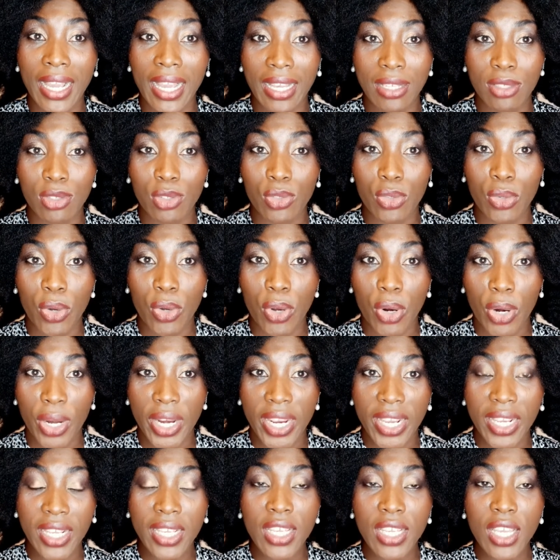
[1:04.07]
castor
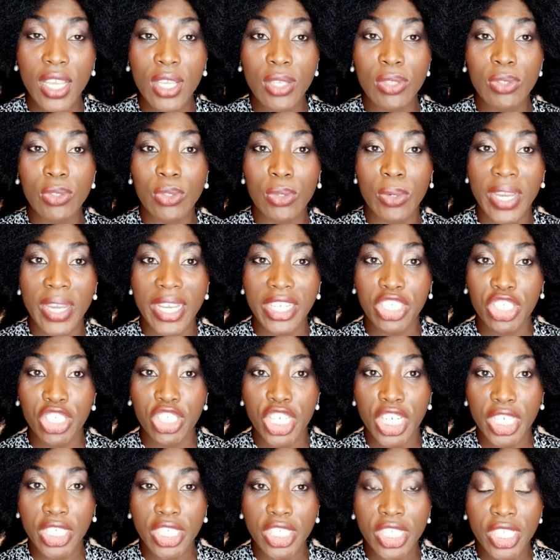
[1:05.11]
oil, so I
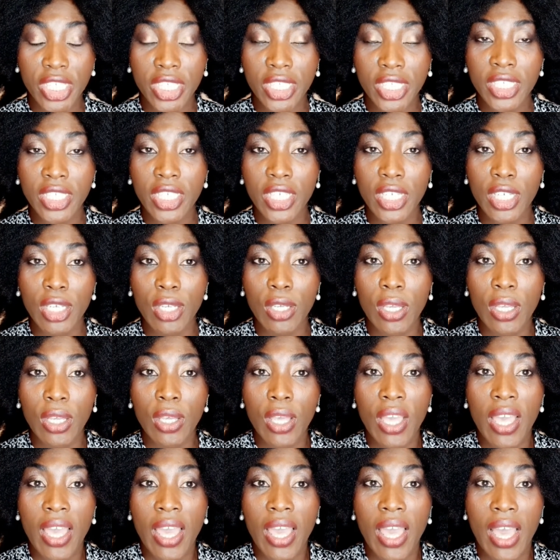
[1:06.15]
changed it.
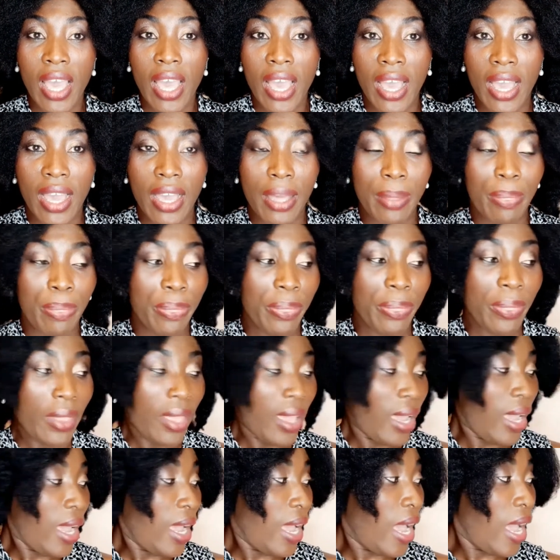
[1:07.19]

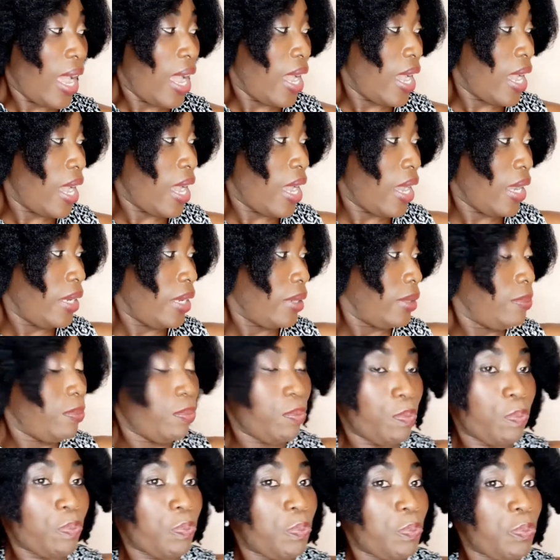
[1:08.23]
I
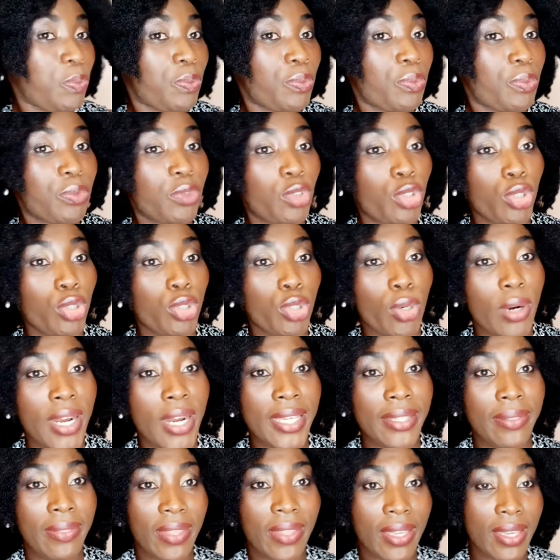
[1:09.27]

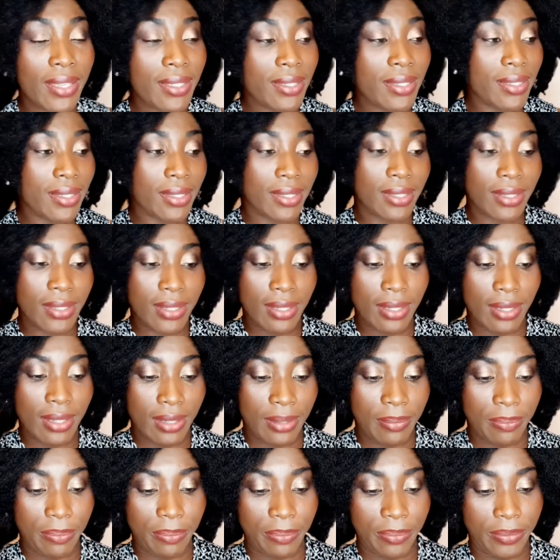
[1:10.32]
tried this,
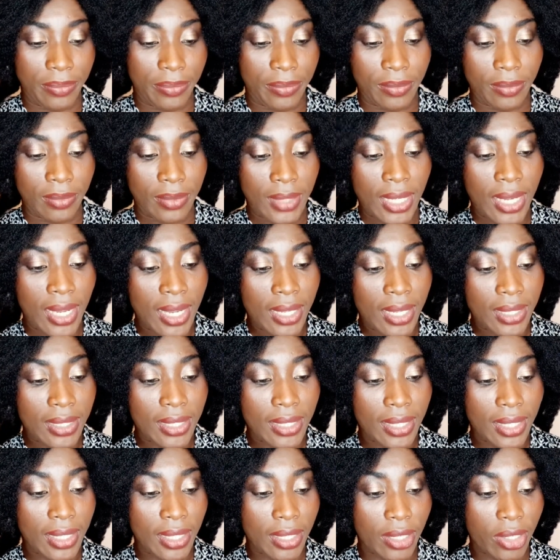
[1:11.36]

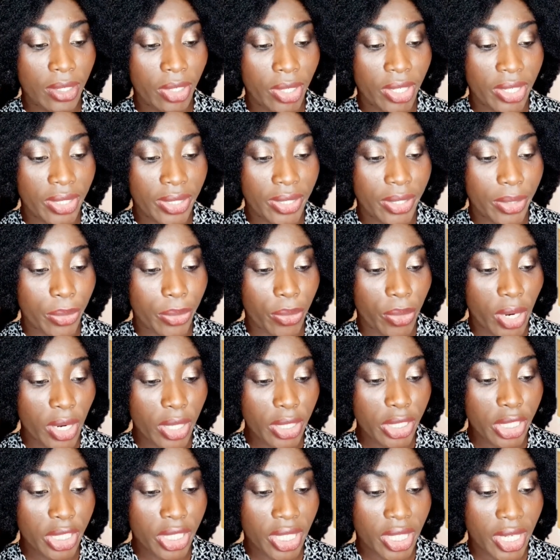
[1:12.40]
the
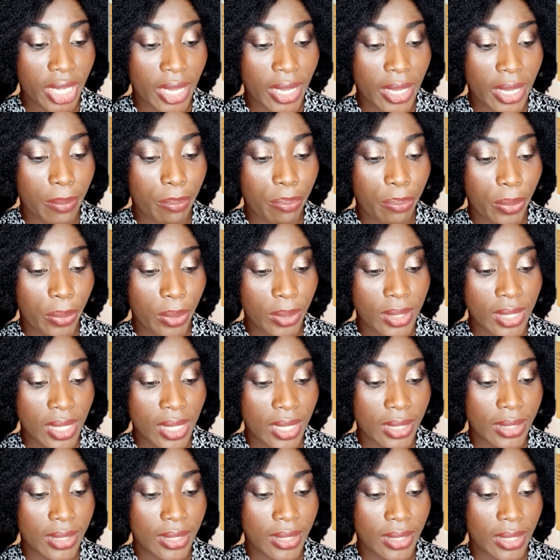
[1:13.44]
Rachael
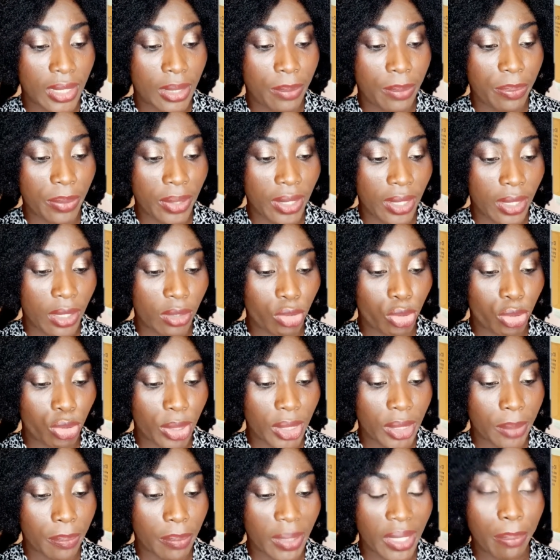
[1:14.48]
butter dip
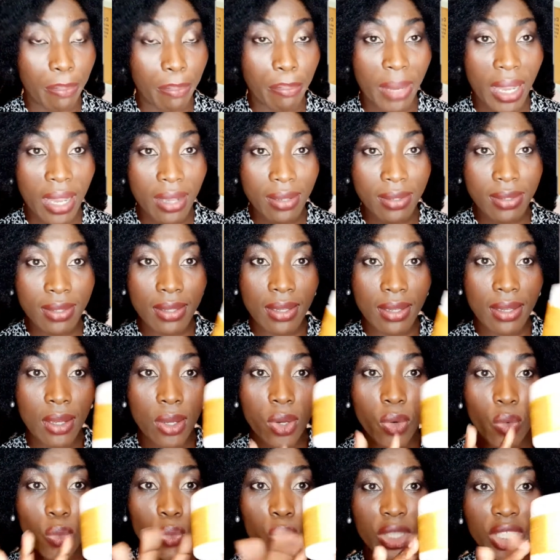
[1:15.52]
treatment mask,
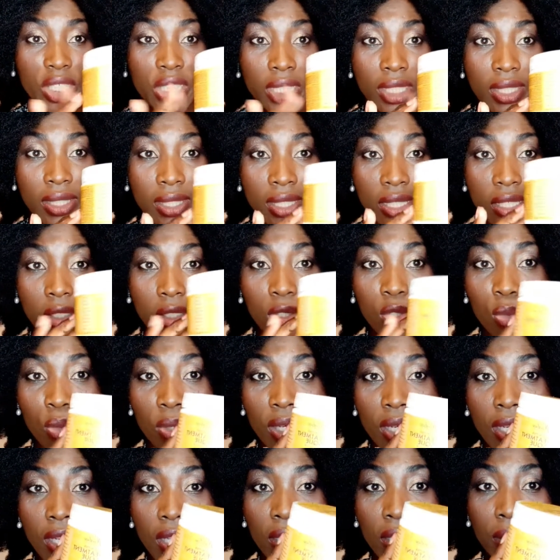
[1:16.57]
which is this
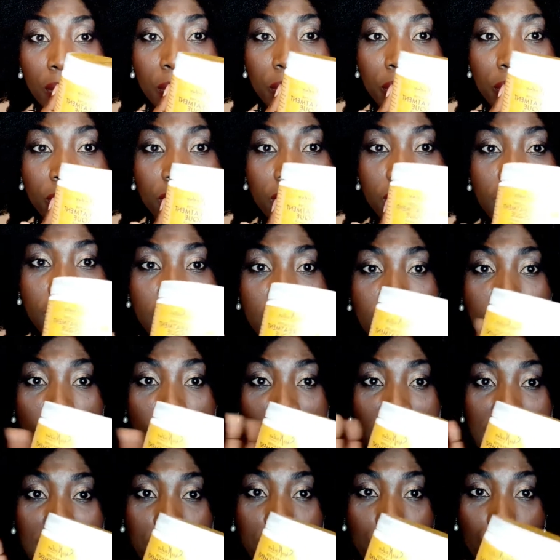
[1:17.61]
one.
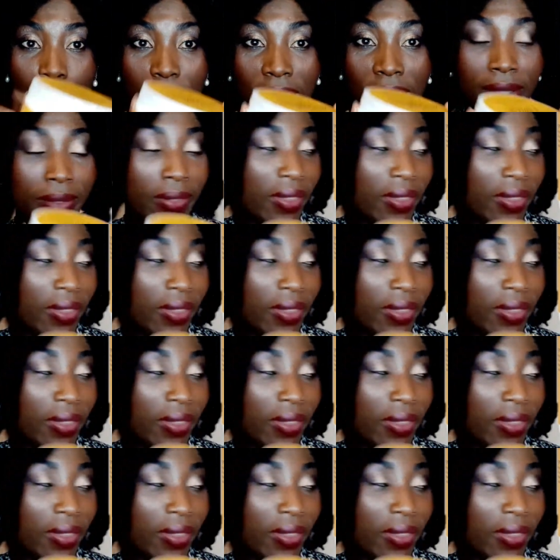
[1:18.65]
I tried